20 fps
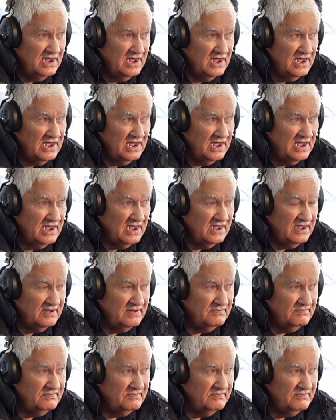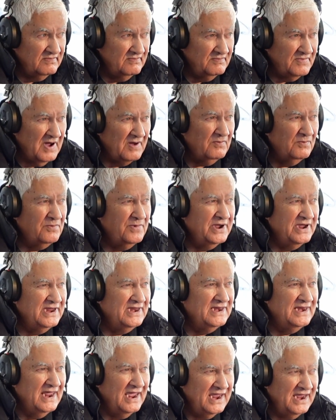But
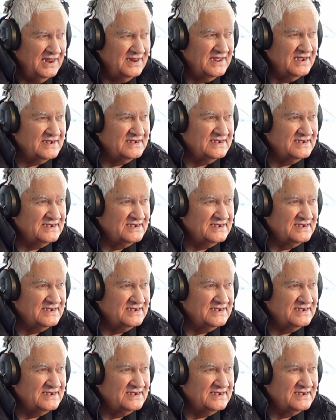there's